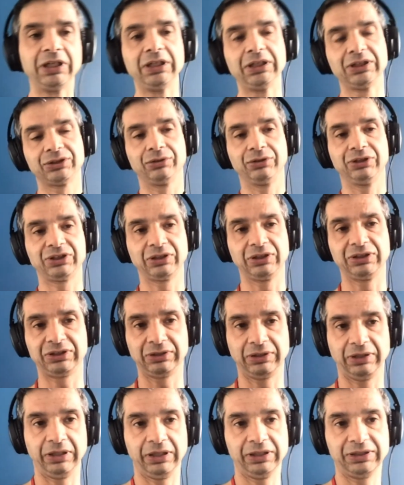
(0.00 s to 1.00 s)
so it's
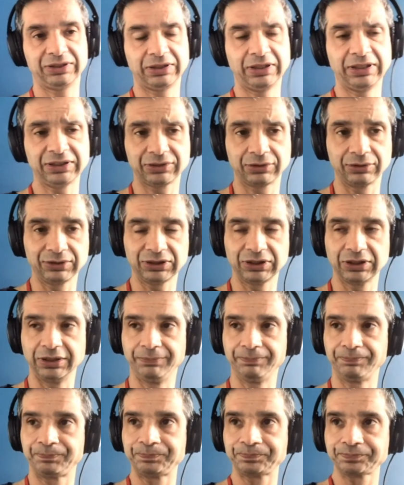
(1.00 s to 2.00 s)
less costly.
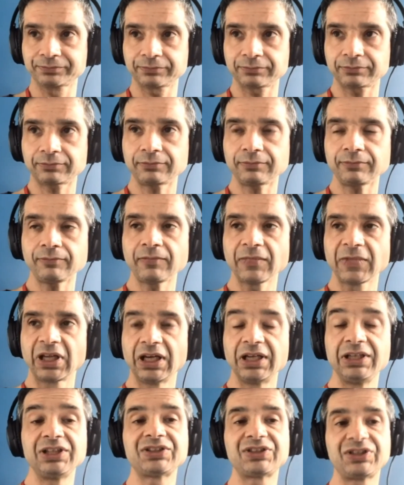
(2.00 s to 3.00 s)

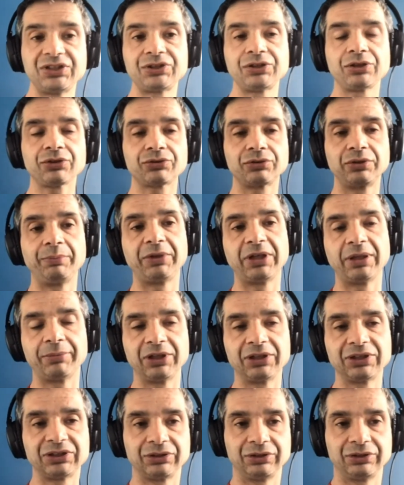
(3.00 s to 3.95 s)
And it's easier to implement